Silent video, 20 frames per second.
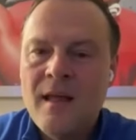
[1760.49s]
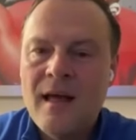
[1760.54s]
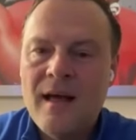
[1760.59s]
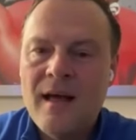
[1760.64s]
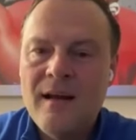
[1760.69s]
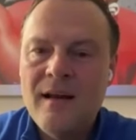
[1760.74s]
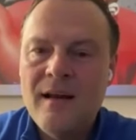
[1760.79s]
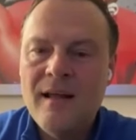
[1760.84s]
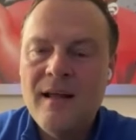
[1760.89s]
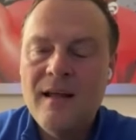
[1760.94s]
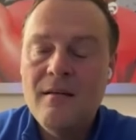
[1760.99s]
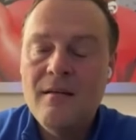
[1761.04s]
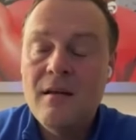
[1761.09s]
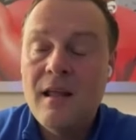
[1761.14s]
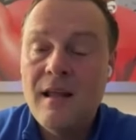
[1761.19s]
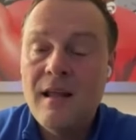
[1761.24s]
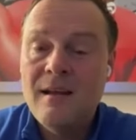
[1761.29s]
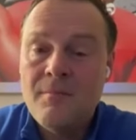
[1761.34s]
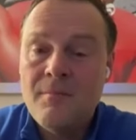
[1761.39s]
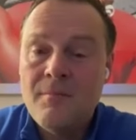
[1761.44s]
And
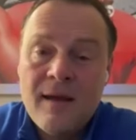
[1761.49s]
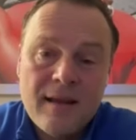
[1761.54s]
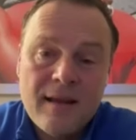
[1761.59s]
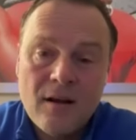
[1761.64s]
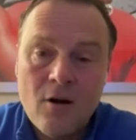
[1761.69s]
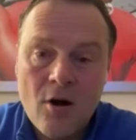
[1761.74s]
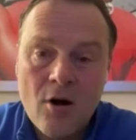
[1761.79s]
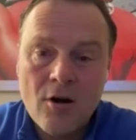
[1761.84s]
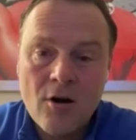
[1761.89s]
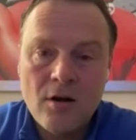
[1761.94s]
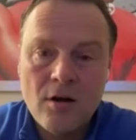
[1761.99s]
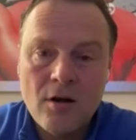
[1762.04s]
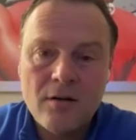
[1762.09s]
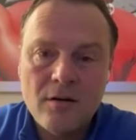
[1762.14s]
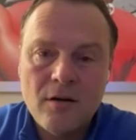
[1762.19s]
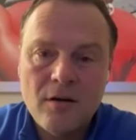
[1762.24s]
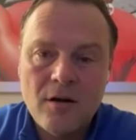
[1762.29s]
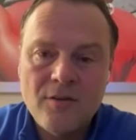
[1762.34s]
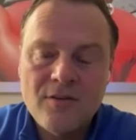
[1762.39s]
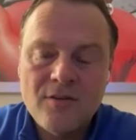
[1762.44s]
he did make it hard
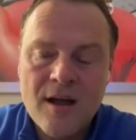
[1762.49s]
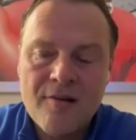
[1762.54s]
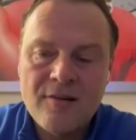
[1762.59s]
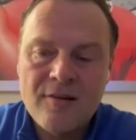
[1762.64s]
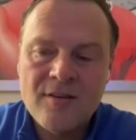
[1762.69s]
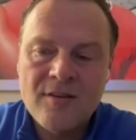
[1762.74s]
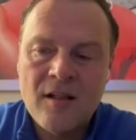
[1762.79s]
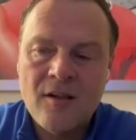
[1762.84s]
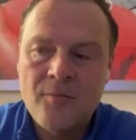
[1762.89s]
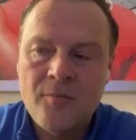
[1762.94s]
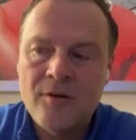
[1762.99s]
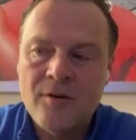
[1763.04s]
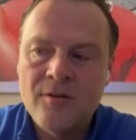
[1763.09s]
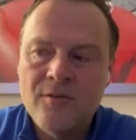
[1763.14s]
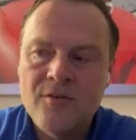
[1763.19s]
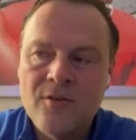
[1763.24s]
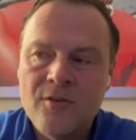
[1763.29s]
on on Tyrese Halliburton.